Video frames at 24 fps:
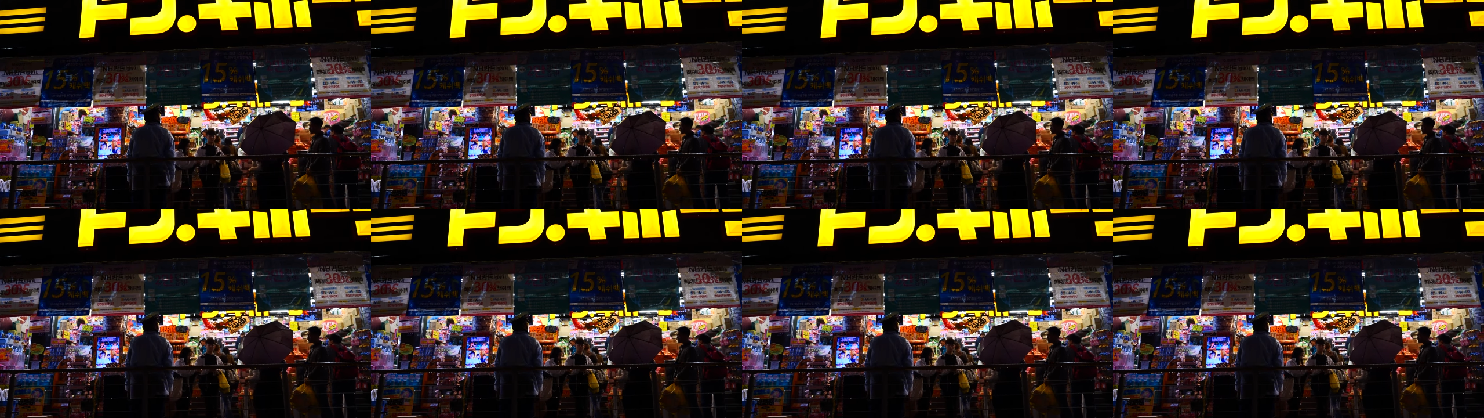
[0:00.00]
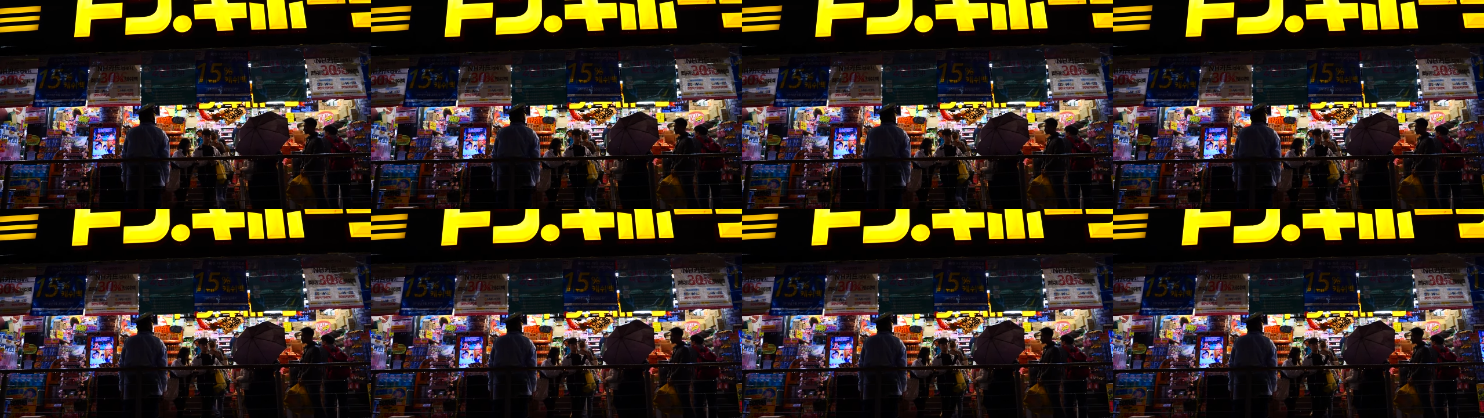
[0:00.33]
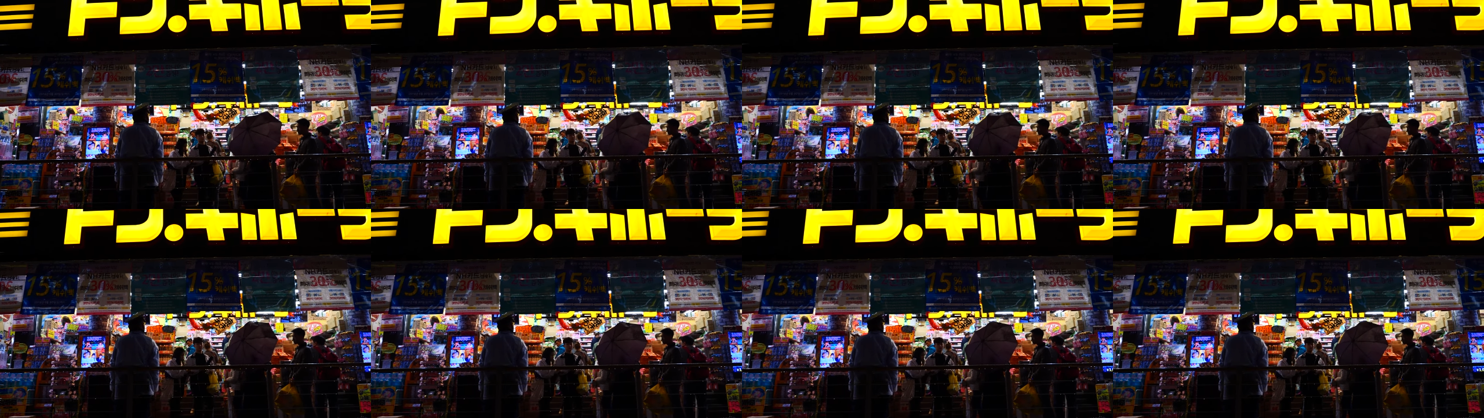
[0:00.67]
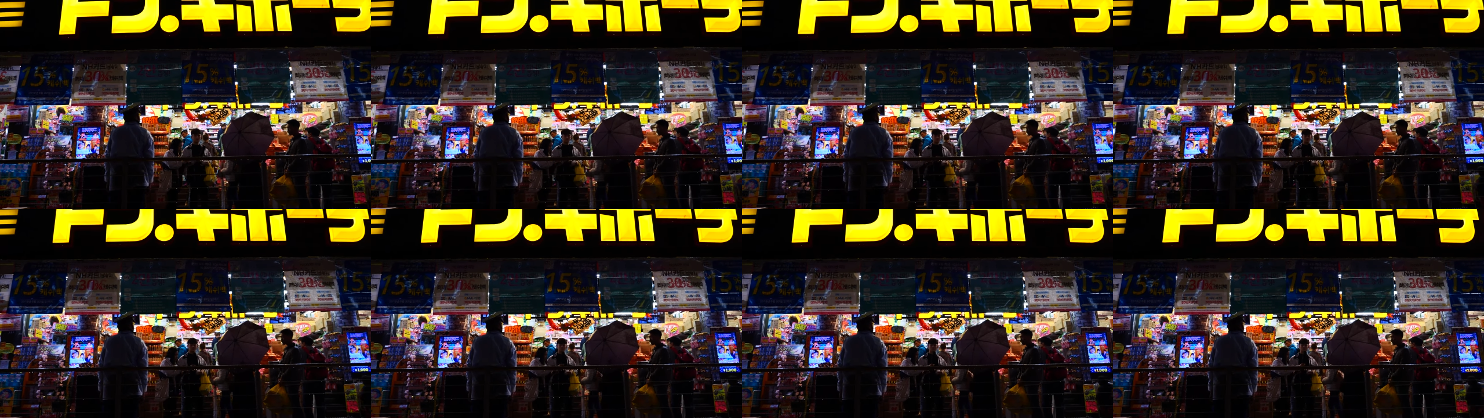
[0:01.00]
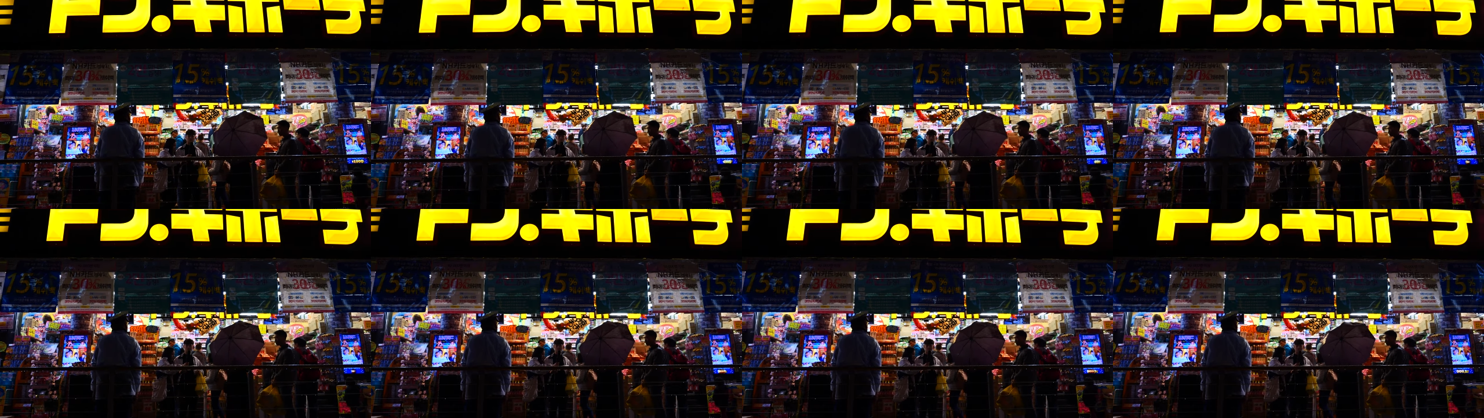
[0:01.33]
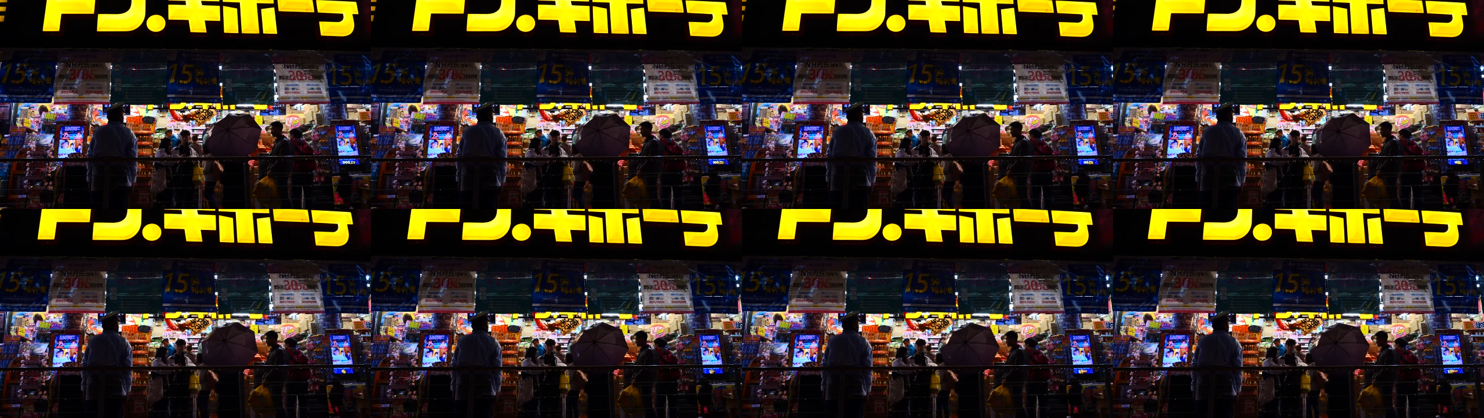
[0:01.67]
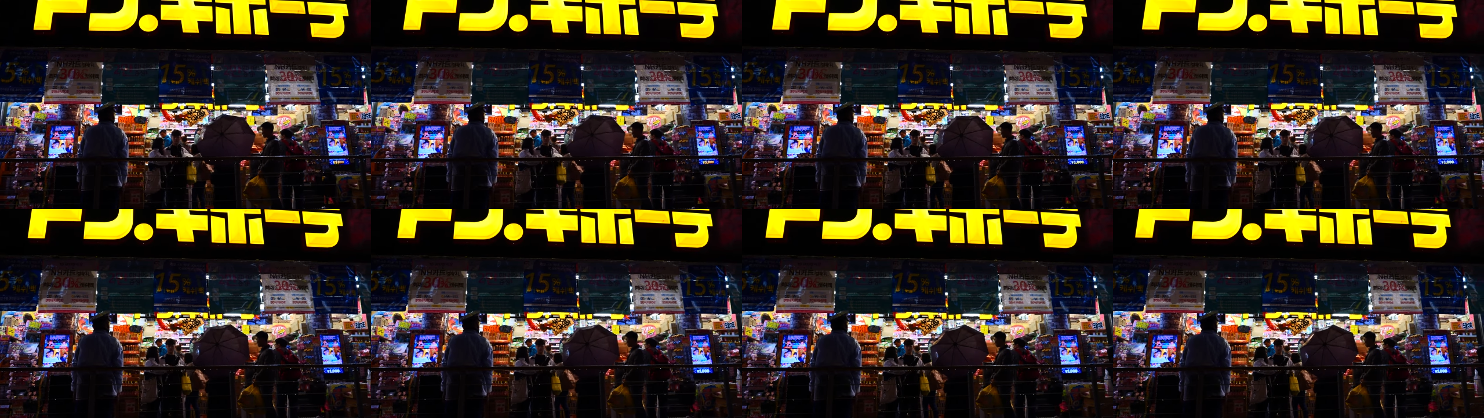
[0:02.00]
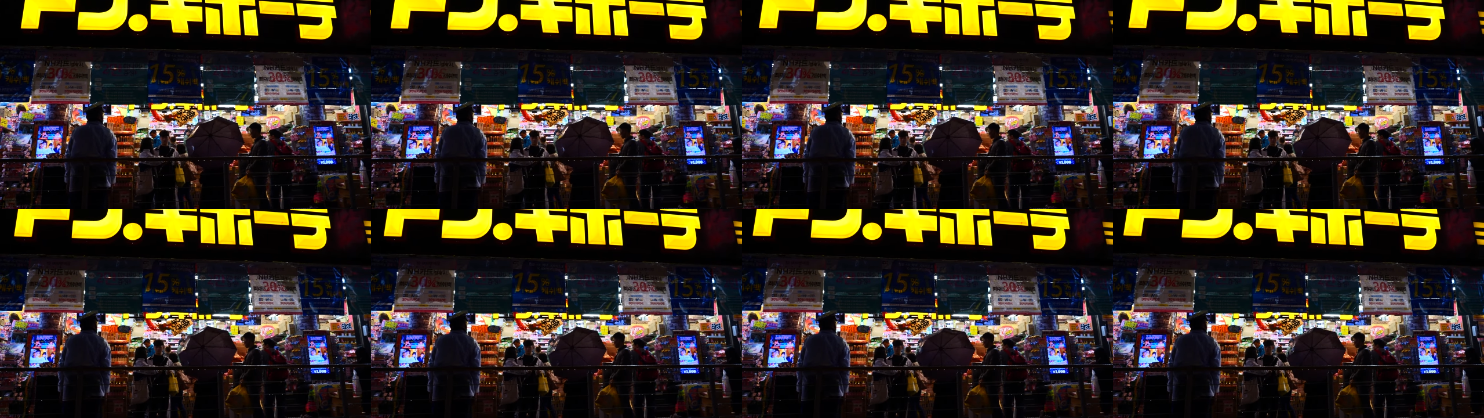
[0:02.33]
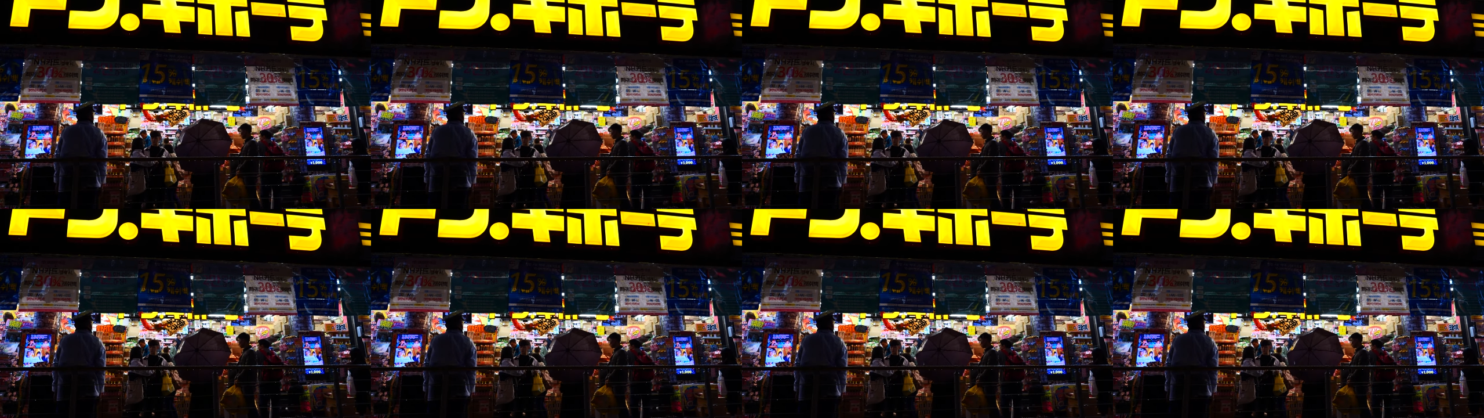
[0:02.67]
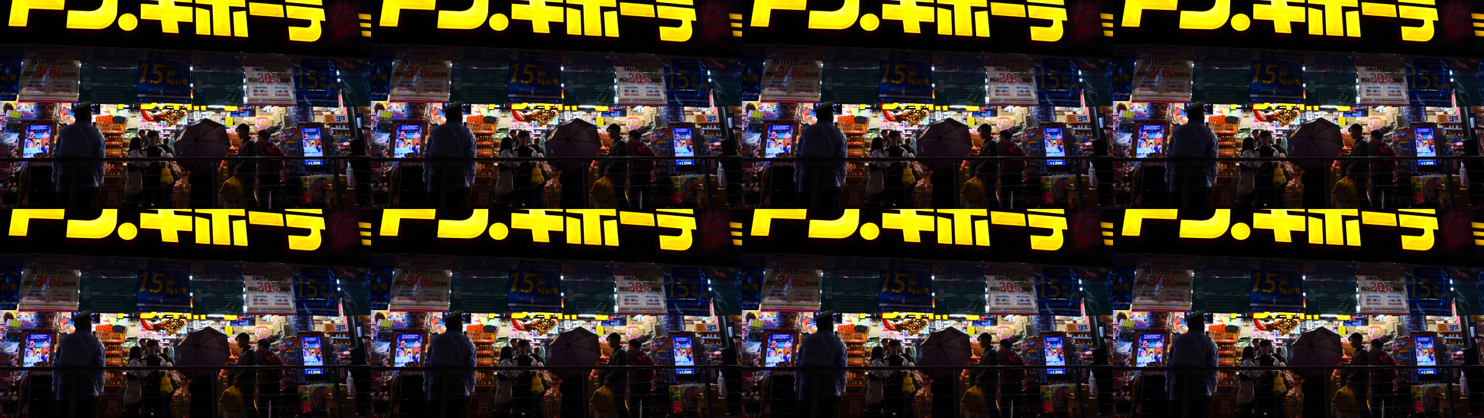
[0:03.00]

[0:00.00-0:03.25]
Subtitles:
No face is visible, so there are no lips to read.